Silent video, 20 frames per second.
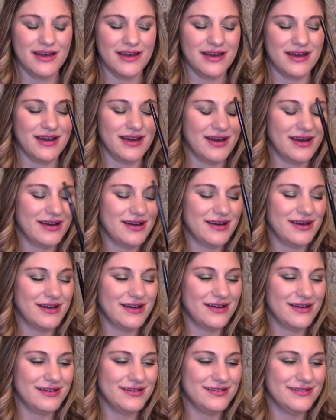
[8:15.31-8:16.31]

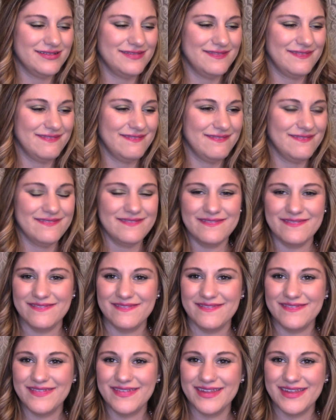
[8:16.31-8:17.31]
Am
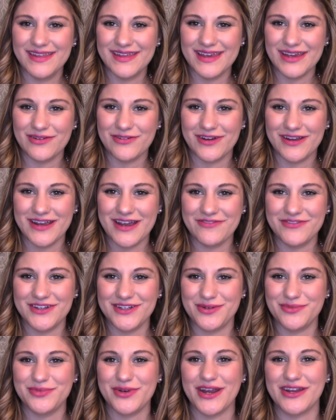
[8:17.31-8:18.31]
I having
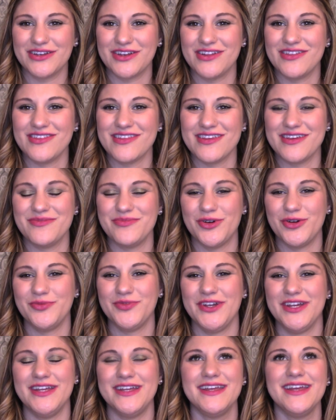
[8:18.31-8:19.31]
a pregnancy
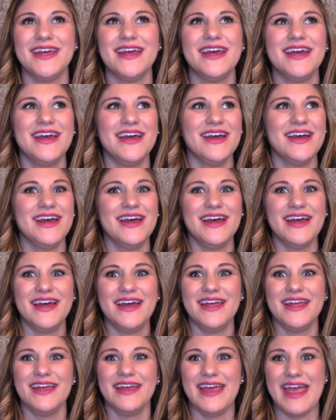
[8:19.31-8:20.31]
moment?
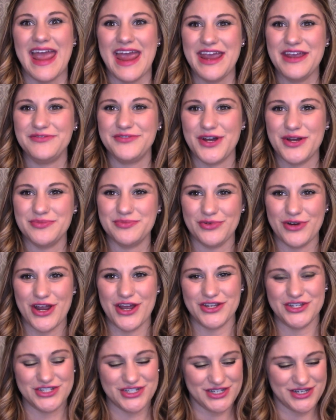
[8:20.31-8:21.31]
Avon
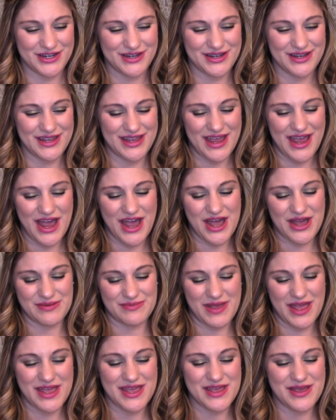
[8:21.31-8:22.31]
brush.
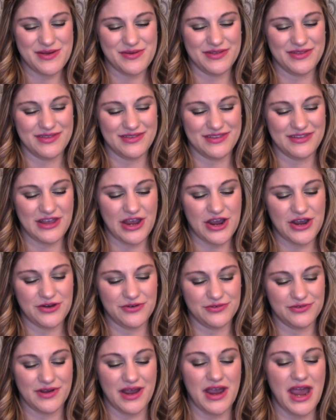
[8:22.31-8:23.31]

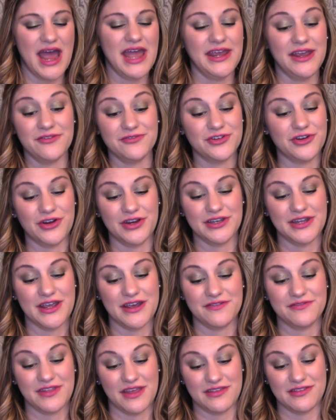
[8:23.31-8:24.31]
So I have no idea
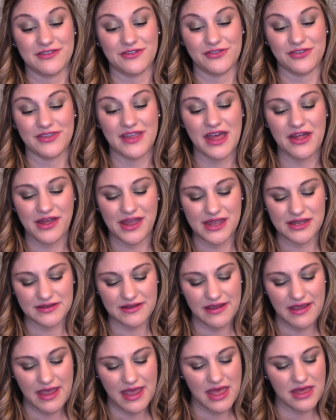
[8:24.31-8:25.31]
if they still sell it.
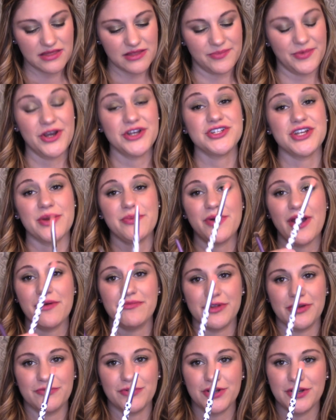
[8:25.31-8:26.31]
The brush I
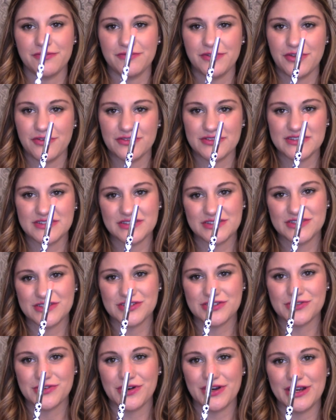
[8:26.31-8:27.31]
probably would have used in the
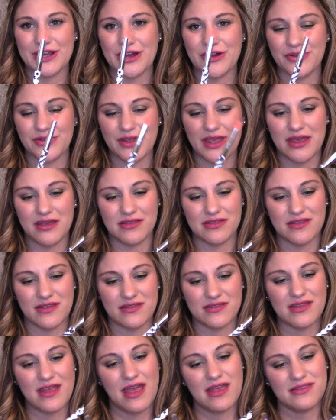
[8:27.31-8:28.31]
tutorial is
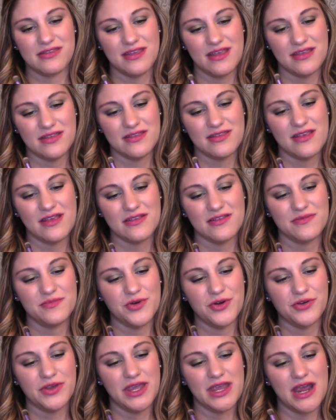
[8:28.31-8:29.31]
this Essence
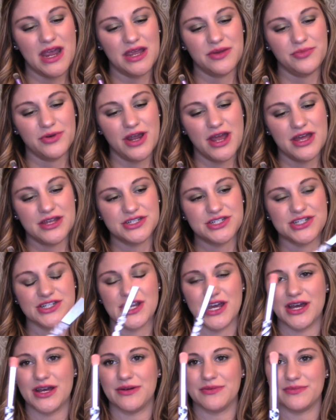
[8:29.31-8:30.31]
Smoky Eye brush.
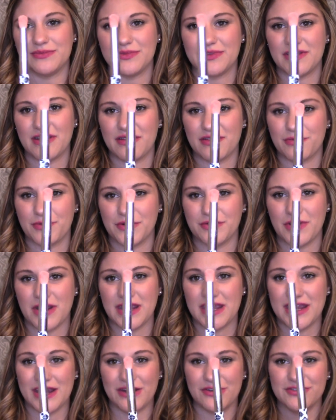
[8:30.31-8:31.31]
This one right
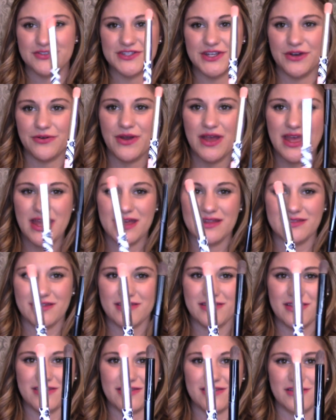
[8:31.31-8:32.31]
here. So
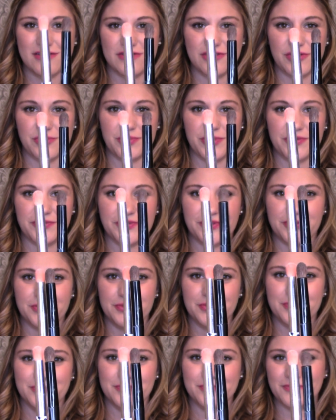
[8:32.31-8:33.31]
this is the dupable
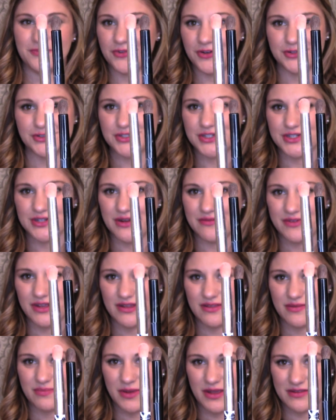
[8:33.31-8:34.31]
version of it.
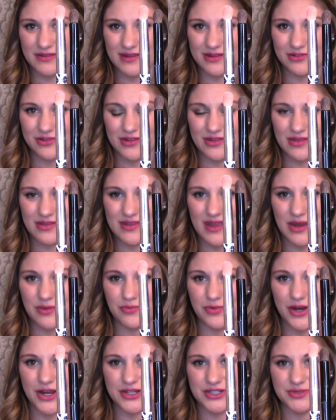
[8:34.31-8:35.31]
It's basically the same
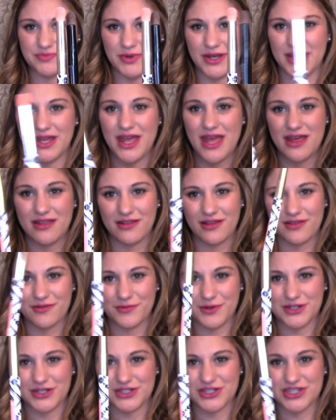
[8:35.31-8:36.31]
brush, but this
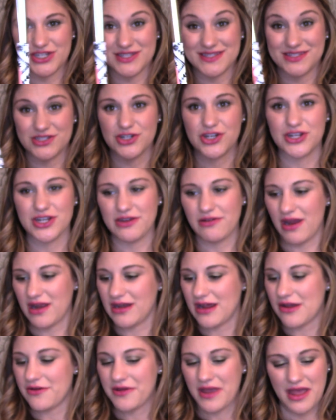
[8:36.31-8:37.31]
one is just dirty right
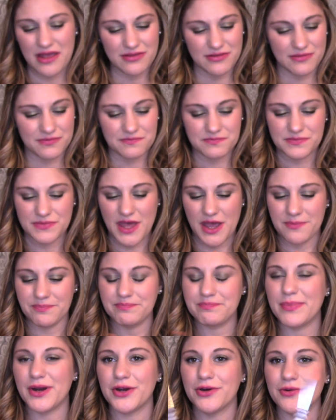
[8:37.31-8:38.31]
now. It has
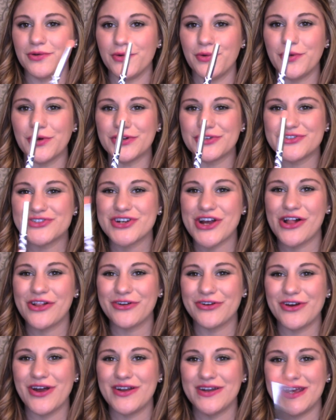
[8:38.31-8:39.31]
that burnt orange
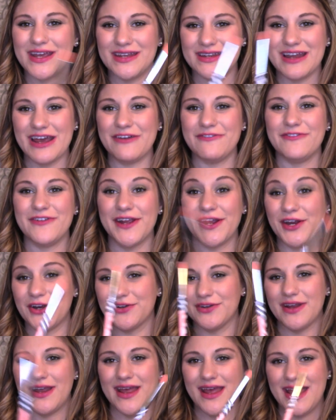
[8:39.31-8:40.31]
color on it, and I
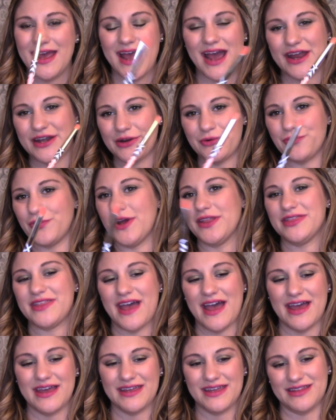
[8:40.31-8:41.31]
figured I didn't want
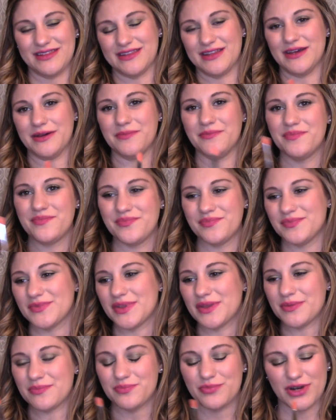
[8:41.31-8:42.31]
that in the
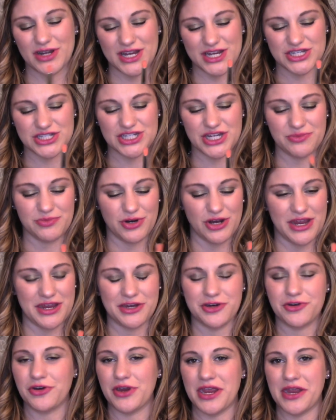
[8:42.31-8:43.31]
pretty shimmery
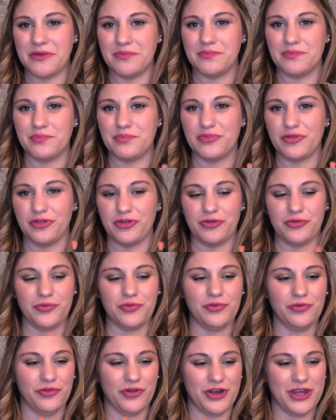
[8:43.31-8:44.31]
green
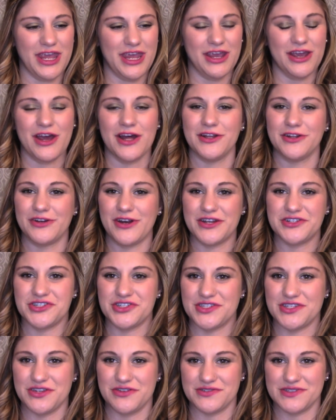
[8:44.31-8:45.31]
blue looking color. I
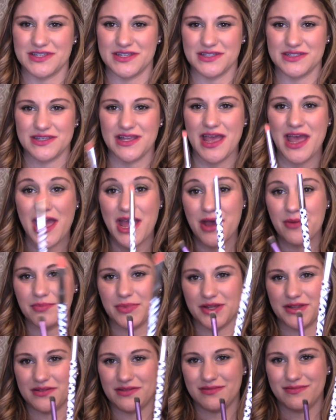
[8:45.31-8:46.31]
just used this,
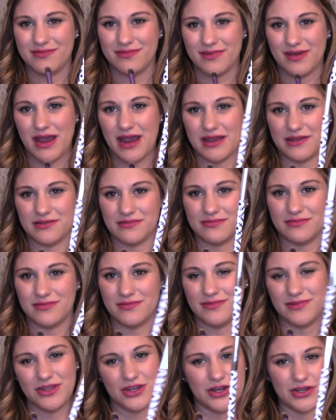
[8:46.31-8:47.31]
but
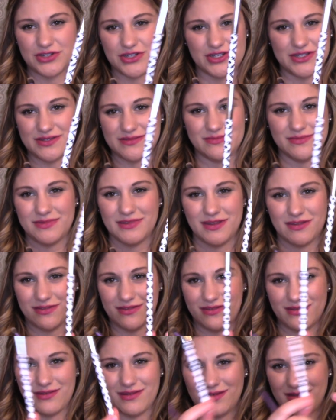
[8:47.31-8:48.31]
you can just, this
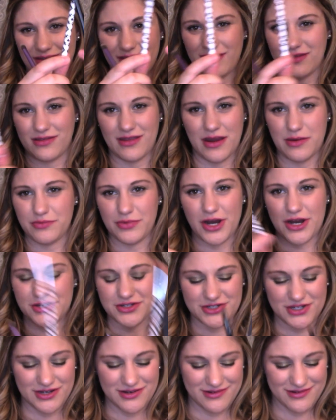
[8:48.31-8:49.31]
is the same
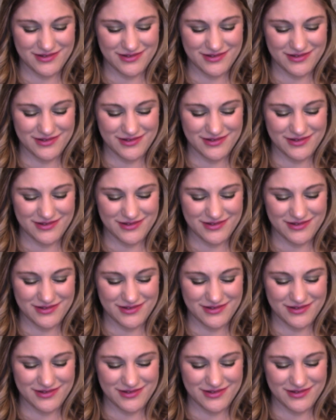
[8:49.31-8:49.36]
brush.